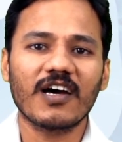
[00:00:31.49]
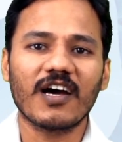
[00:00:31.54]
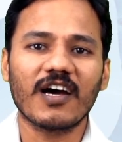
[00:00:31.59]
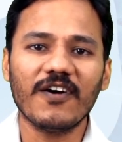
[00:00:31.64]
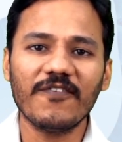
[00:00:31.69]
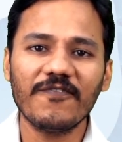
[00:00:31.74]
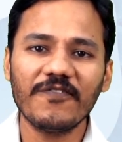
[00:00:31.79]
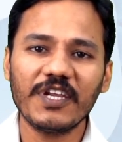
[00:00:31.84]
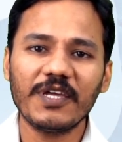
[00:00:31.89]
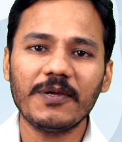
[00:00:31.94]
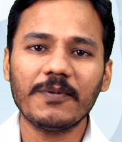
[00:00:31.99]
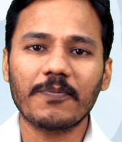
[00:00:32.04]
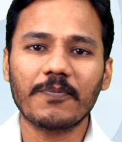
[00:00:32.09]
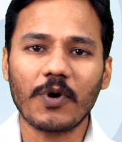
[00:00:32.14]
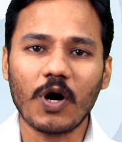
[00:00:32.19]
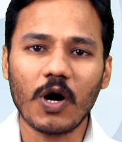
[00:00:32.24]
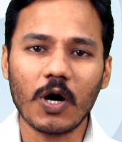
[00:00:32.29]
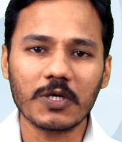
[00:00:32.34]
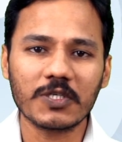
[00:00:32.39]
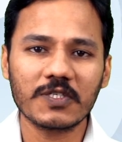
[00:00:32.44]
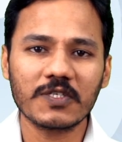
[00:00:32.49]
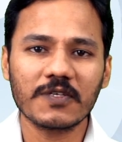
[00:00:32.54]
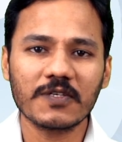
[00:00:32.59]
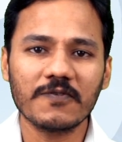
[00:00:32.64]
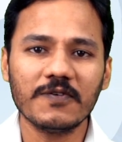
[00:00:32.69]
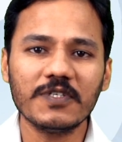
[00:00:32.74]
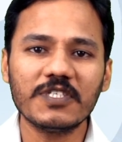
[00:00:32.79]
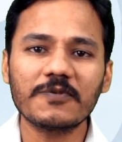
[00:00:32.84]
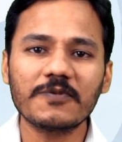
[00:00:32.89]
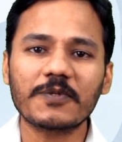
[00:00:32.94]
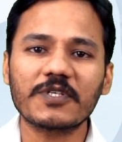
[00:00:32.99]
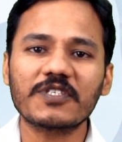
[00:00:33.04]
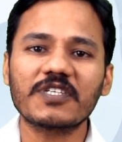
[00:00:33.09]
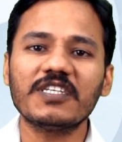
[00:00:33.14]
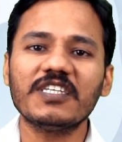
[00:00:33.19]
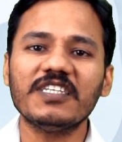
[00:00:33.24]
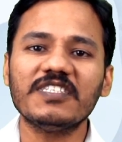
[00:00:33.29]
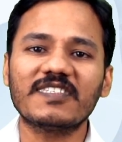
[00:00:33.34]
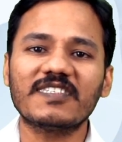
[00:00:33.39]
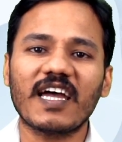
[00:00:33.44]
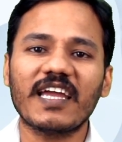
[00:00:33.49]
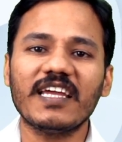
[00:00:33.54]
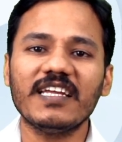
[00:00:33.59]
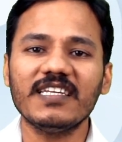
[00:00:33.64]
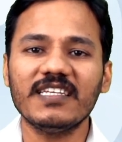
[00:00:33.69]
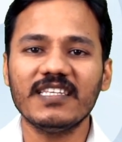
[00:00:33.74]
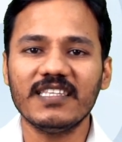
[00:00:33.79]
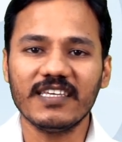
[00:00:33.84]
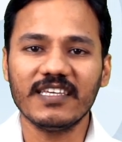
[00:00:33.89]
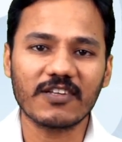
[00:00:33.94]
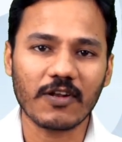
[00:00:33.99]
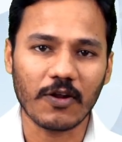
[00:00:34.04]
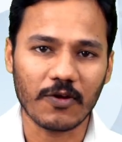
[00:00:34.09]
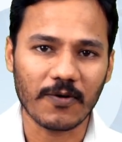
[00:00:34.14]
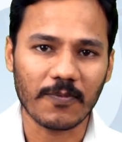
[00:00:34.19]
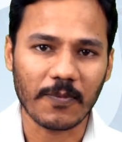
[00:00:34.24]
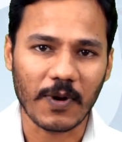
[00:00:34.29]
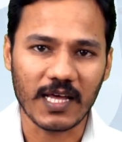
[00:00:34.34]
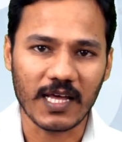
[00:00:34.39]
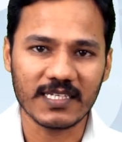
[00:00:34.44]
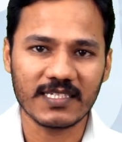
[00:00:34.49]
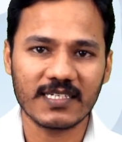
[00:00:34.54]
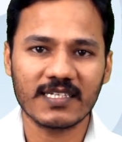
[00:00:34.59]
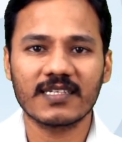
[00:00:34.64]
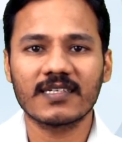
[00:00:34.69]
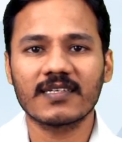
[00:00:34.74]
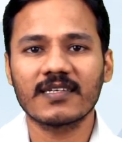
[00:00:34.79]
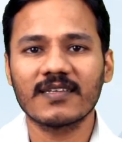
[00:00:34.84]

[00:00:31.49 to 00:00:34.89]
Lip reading: every parts which is present inside the chloroplast.